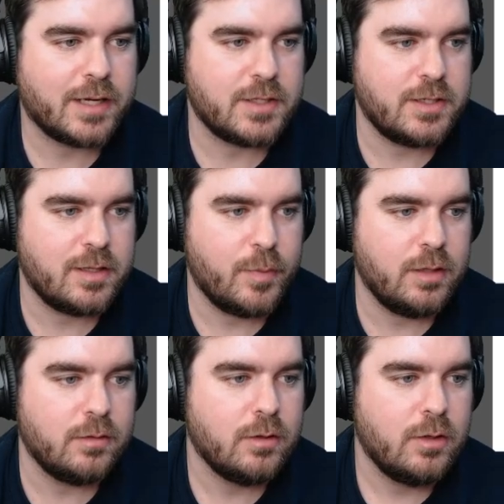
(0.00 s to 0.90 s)
into the
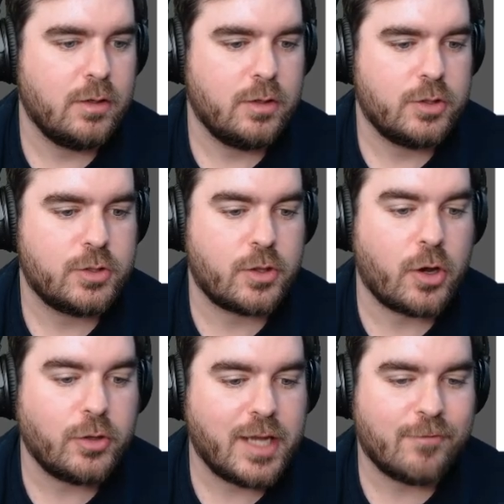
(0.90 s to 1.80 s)
bin, so they
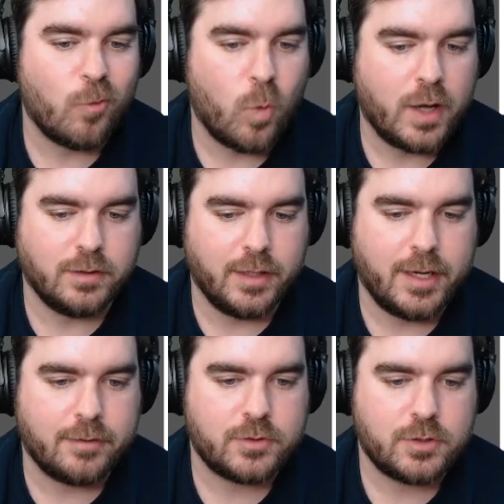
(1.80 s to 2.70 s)
only have 1
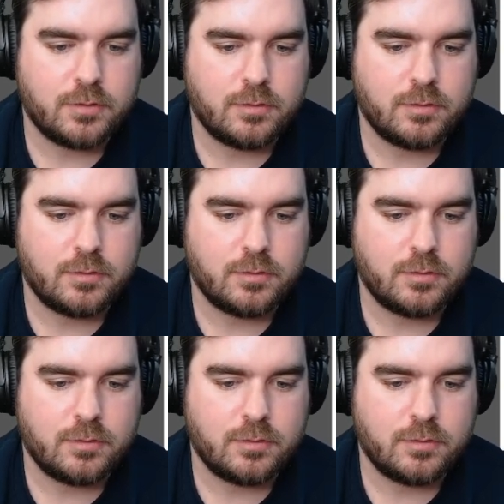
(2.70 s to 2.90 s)
left.